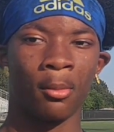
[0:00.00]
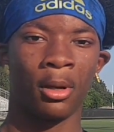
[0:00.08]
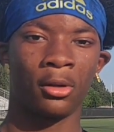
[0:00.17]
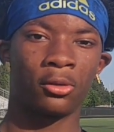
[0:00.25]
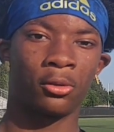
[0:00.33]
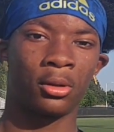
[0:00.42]

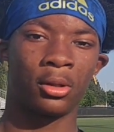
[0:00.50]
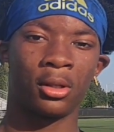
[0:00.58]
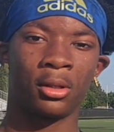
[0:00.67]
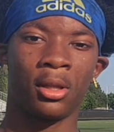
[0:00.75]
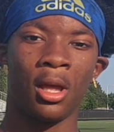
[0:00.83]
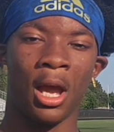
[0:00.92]
My strength
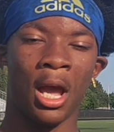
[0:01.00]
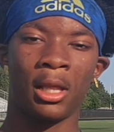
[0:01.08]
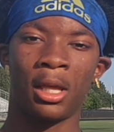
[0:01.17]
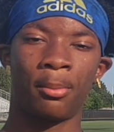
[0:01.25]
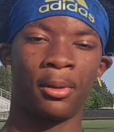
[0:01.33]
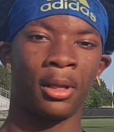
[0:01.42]
is I
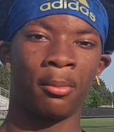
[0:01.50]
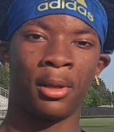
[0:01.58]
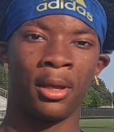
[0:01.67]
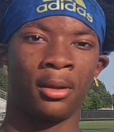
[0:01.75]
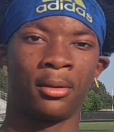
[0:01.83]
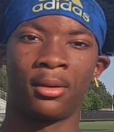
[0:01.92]
like playing
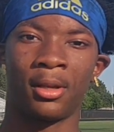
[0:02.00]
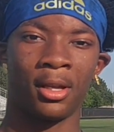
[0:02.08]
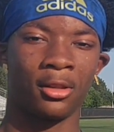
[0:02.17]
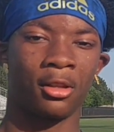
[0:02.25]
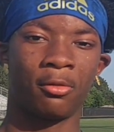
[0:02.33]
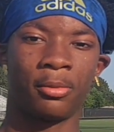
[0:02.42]
man.
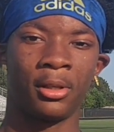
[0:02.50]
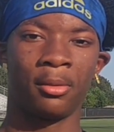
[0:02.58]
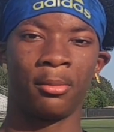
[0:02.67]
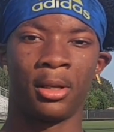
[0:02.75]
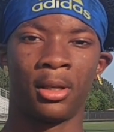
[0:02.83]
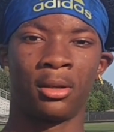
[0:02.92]
Mm-hmm. I love
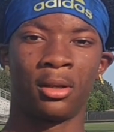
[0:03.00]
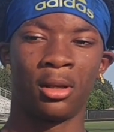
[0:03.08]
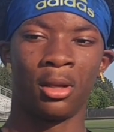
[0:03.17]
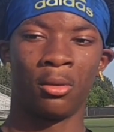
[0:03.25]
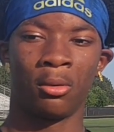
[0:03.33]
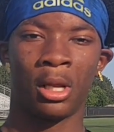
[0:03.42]
playing man.
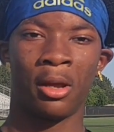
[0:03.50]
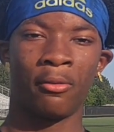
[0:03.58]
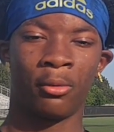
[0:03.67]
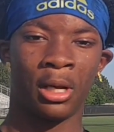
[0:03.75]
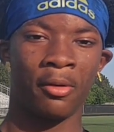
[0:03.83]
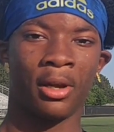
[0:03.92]

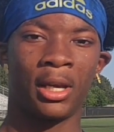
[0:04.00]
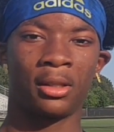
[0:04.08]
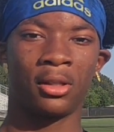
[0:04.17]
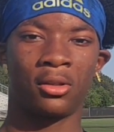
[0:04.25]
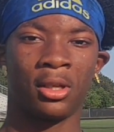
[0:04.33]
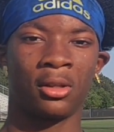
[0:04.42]
But whenever I
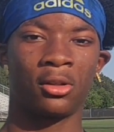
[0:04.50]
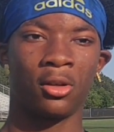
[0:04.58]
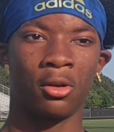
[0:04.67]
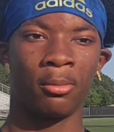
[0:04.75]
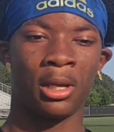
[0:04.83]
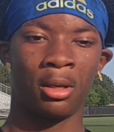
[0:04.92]
get the chance to
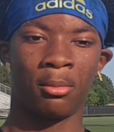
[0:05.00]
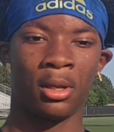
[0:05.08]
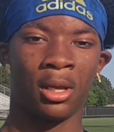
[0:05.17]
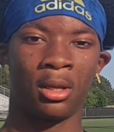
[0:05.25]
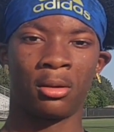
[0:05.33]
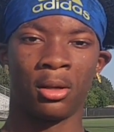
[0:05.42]
go
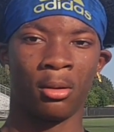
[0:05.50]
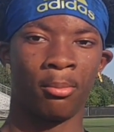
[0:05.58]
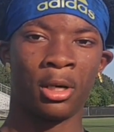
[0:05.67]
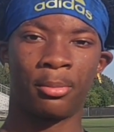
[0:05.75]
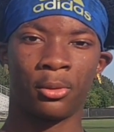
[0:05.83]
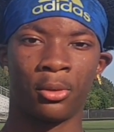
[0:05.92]
man-to-man, bump